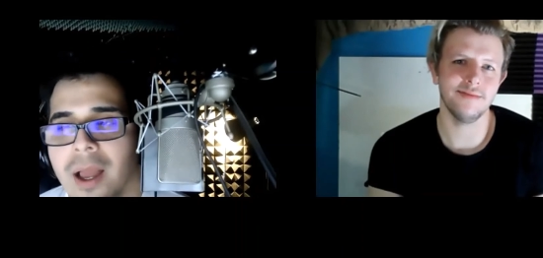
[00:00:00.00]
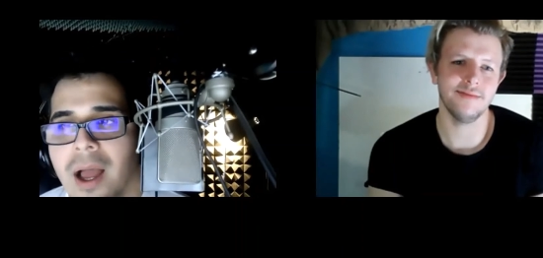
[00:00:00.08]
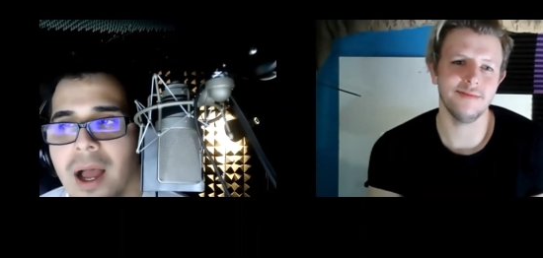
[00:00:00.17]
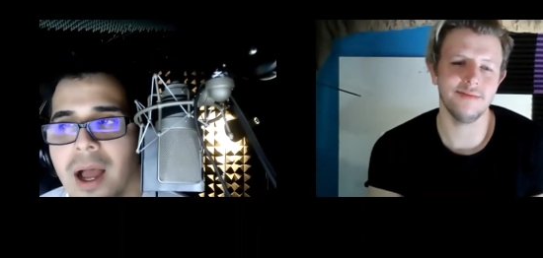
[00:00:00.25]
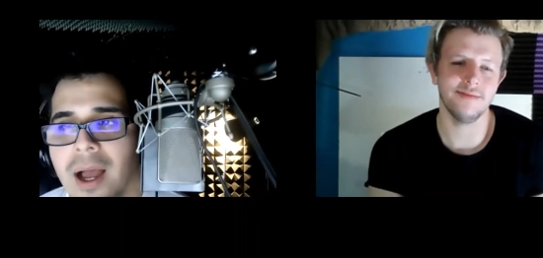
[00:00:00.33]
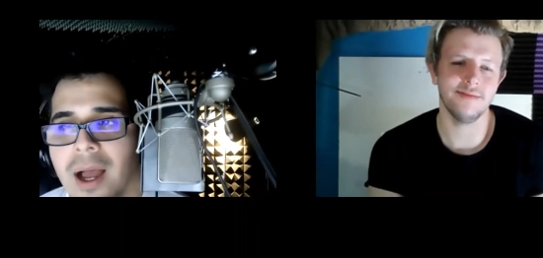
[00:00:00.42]

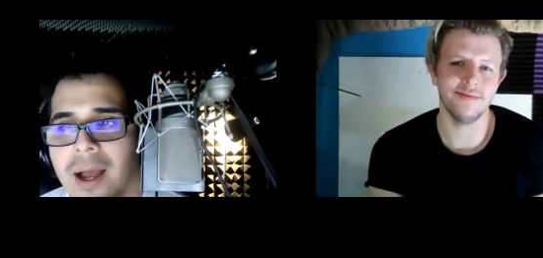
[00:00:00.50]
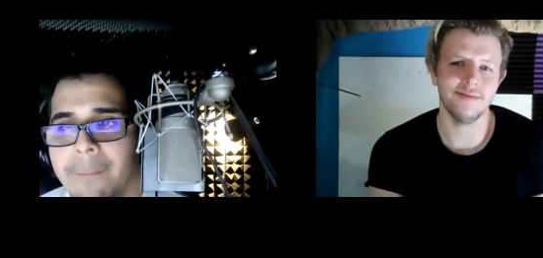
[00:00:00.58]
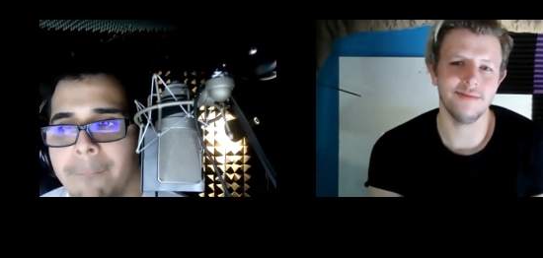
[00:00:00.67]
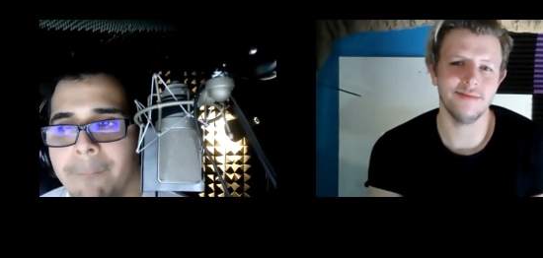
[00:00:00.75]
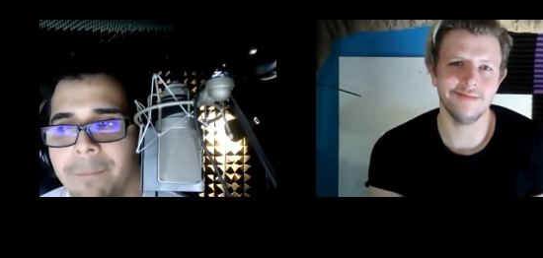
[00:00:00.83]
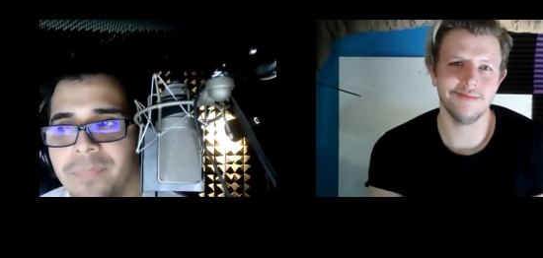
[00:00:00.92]

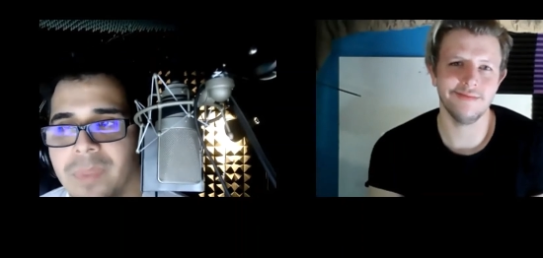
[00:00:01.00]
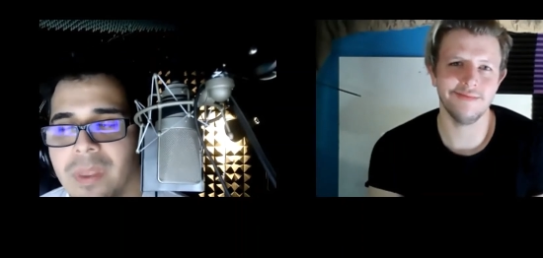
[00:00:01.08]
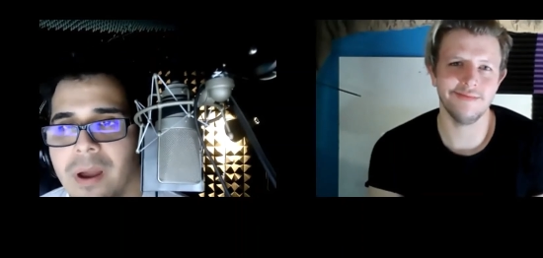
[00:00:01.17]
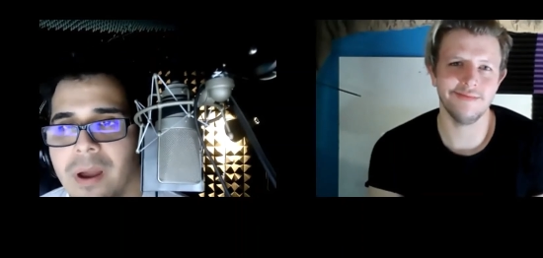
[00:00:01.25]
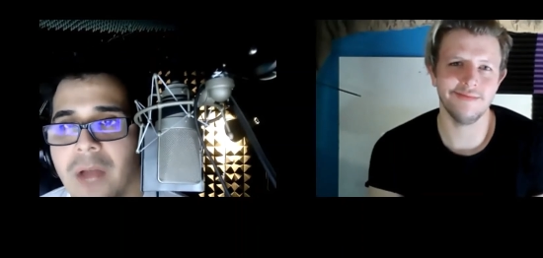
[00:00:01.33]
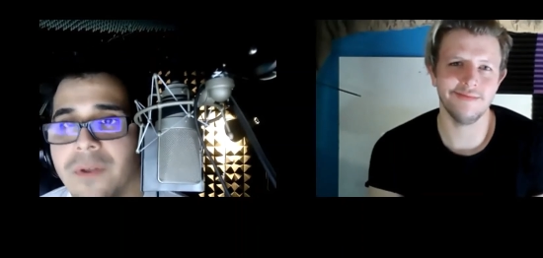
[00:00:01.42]
Speaker 1: Um,
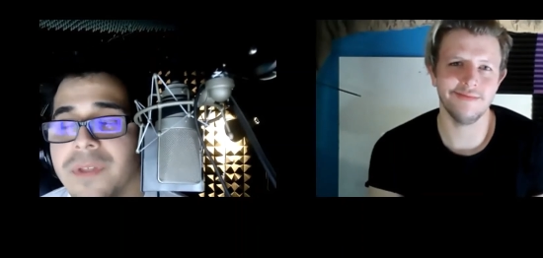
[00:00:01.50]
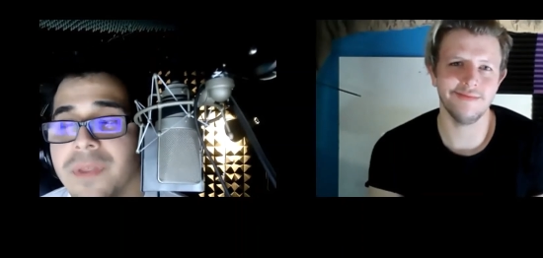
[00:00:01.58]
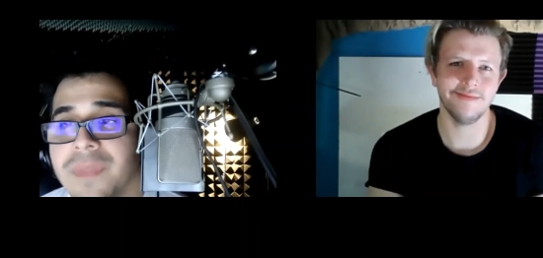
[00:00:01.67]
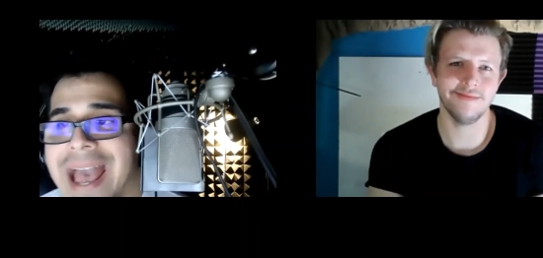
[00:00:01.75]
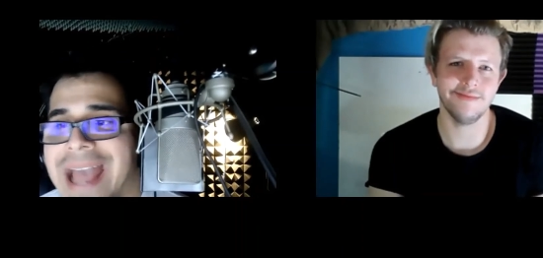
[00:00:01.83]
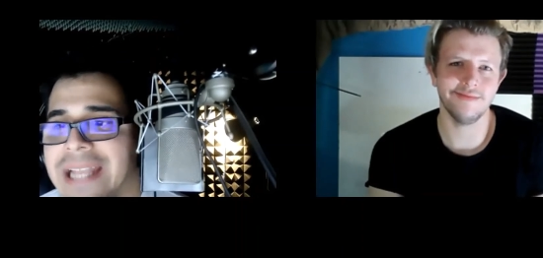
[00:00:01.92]
other than
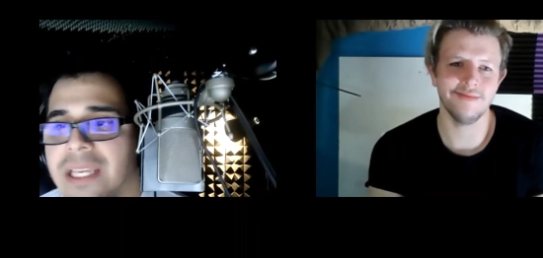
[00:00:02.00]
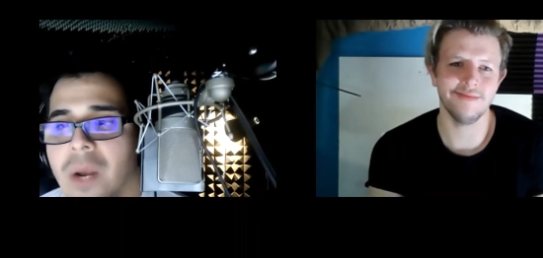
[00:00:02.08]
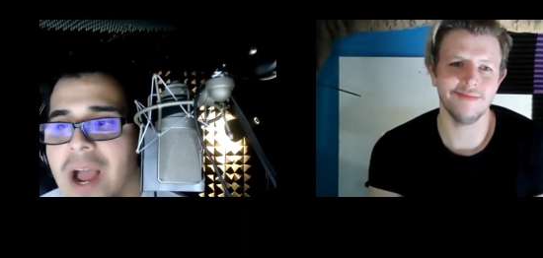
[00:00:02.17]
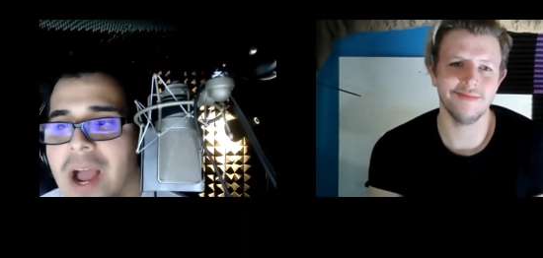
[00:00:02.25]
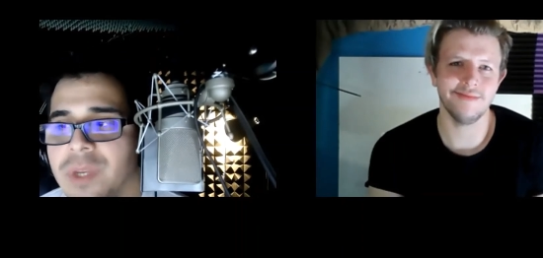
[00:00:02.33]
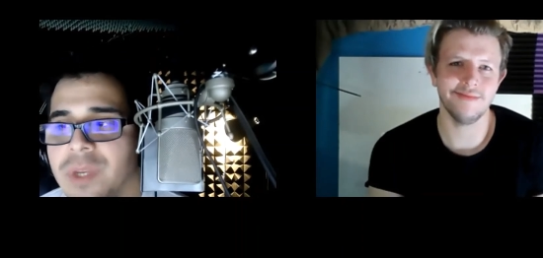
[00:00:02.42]
that, you know,
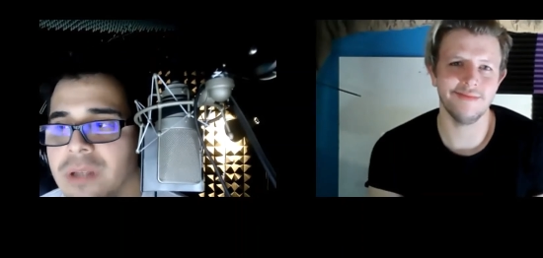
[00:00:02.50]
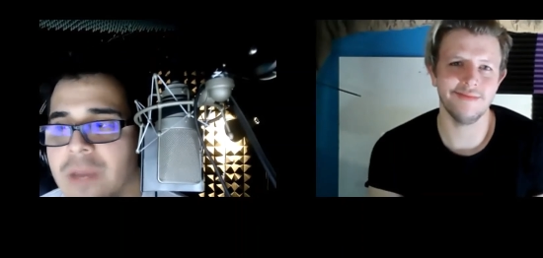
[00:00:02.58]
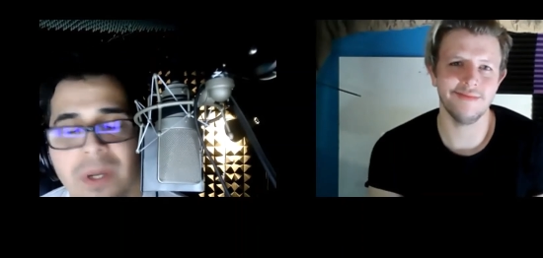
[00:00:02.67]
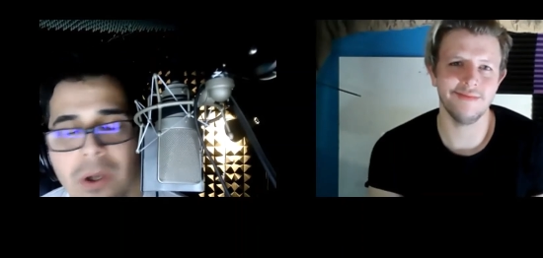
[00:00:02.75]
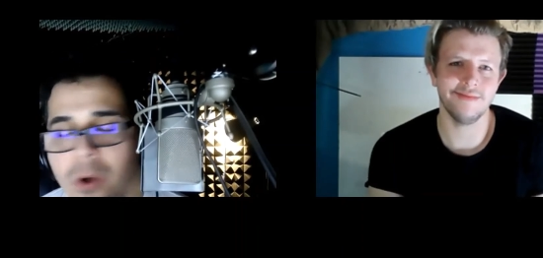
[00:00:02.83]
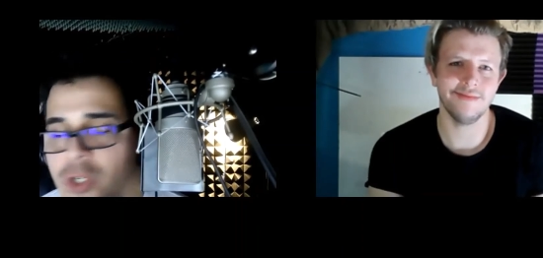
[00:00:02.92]
I've been I've been
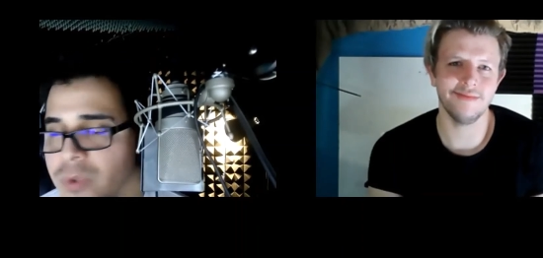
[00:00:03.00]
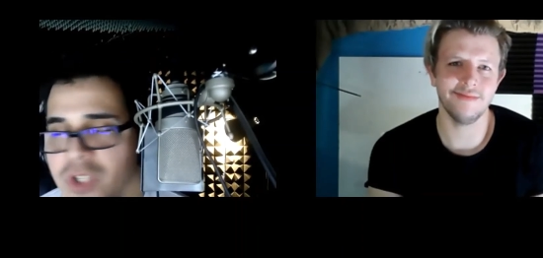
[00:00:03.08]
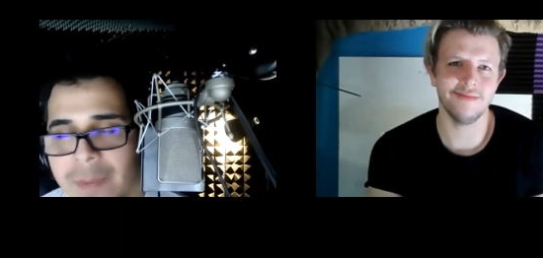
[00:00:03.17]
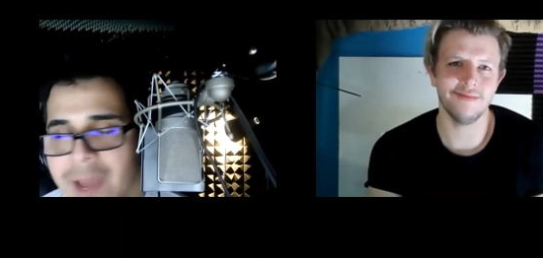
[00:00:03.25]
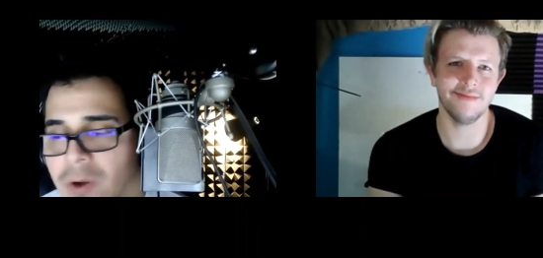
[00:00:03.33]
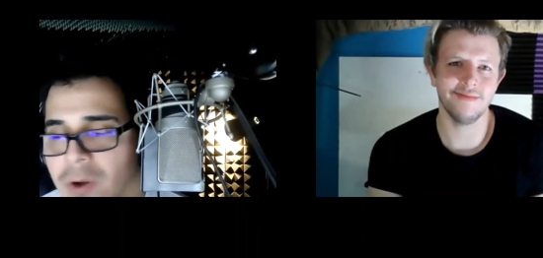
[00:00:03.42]
coaching with J.
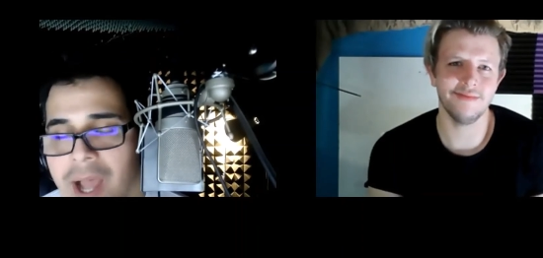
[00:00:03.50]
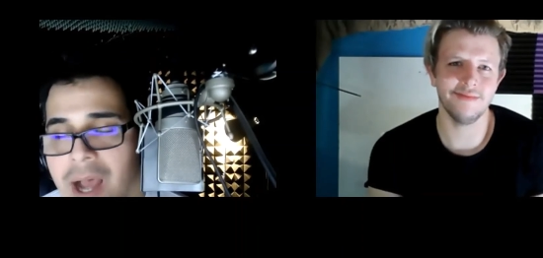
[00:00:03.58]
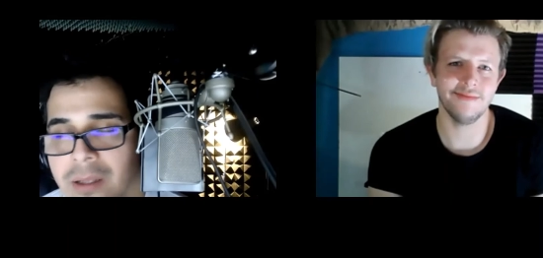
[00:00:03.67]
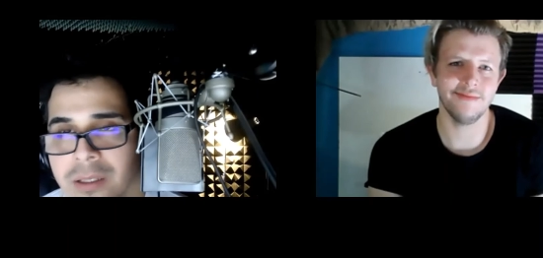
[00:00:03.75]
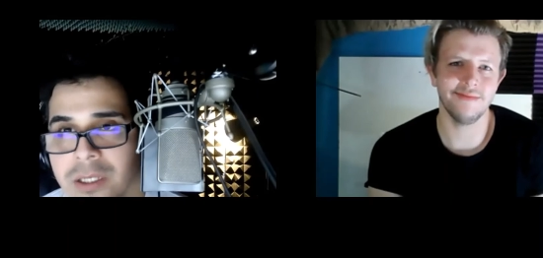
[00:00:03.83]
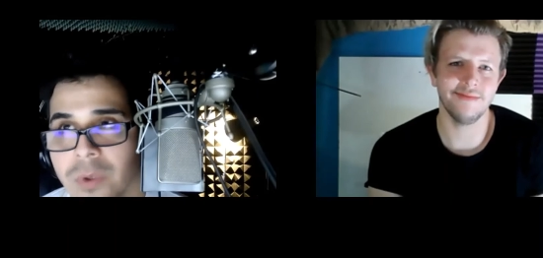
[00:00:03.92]
Michael
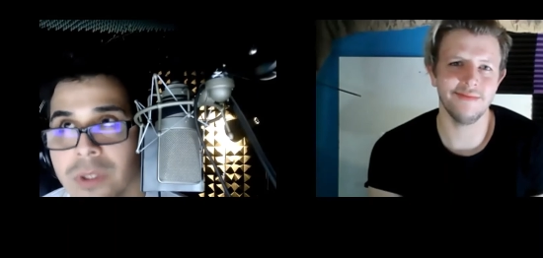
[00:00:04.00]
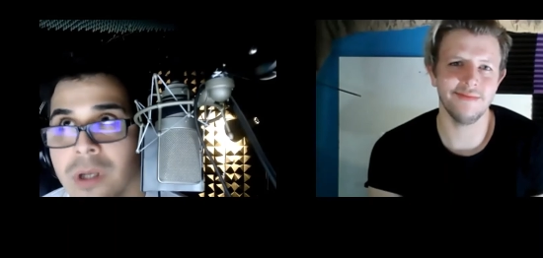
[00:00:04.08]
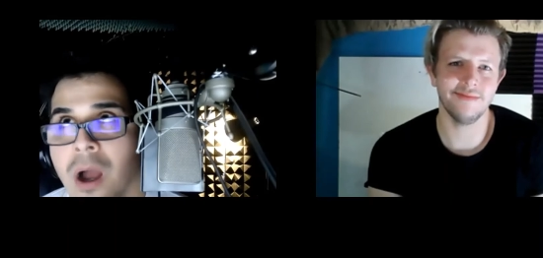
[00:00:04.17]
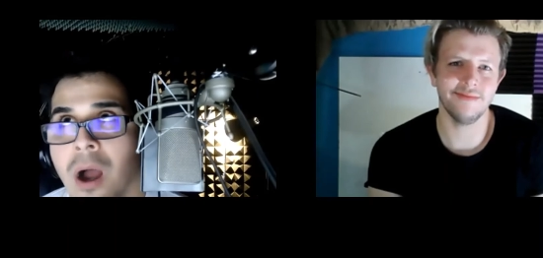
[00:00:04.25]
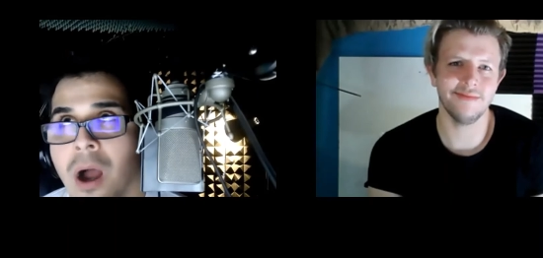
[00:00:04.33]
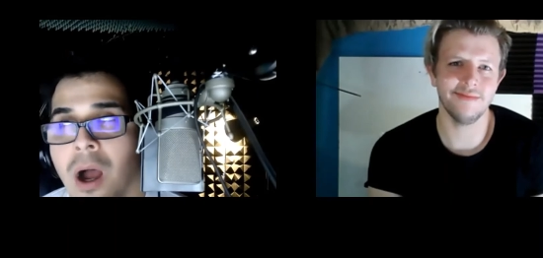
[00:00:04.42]
Collins, who is
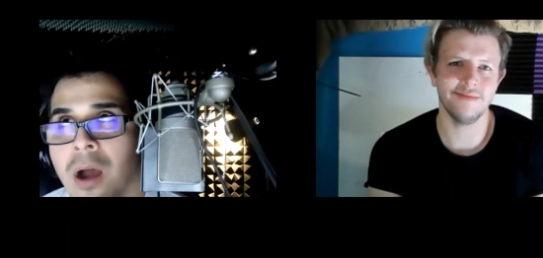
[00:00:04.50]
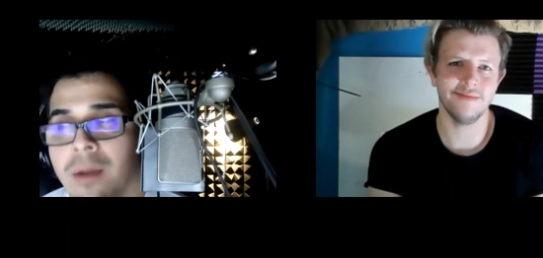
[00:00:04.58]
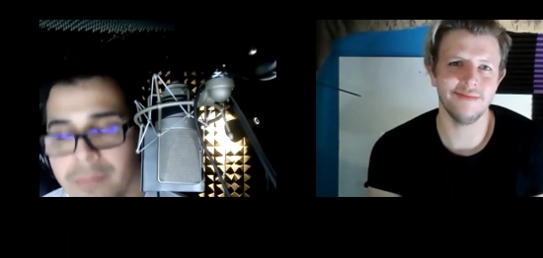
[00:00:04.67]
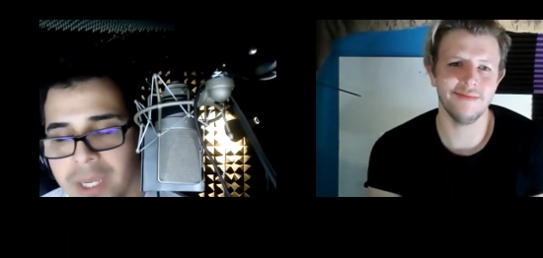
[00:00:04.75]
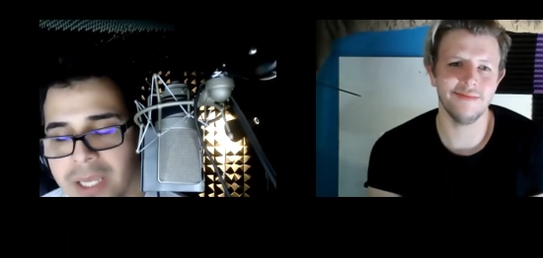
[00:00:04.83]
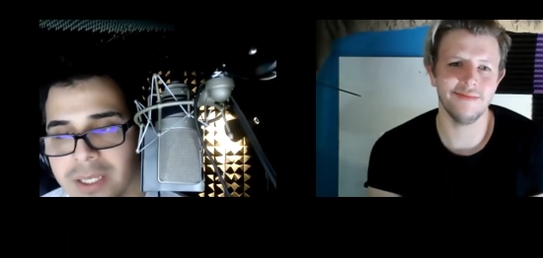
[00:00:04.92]

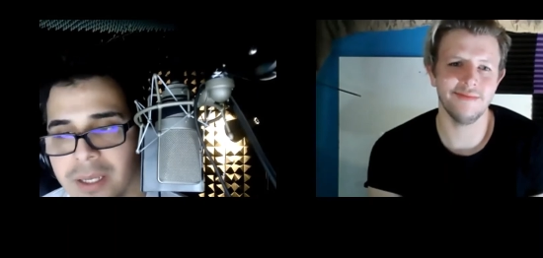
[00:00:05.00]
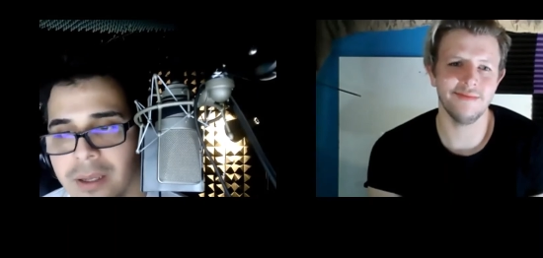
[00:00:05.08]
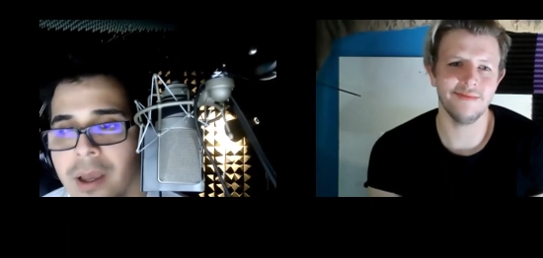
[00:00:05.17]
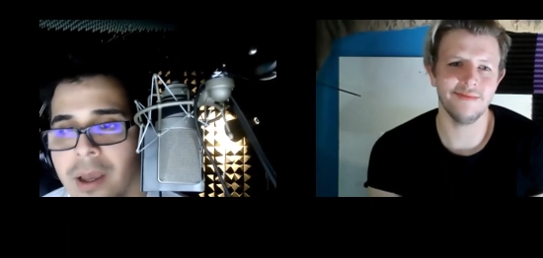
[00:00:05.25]
amazing.